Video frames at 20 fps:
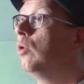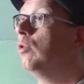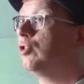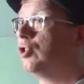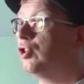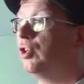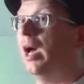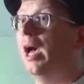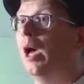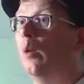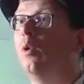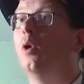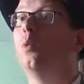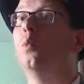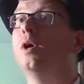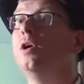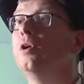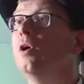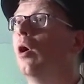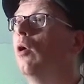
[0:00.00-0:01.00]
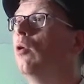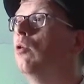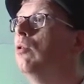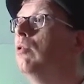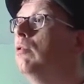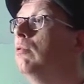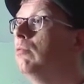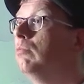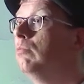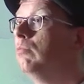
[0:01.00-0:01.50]
we'll share what we
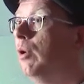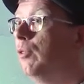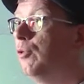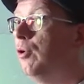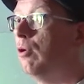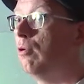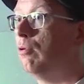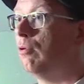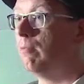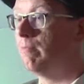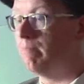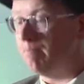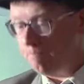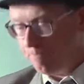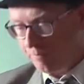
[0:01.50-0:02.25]
know with you.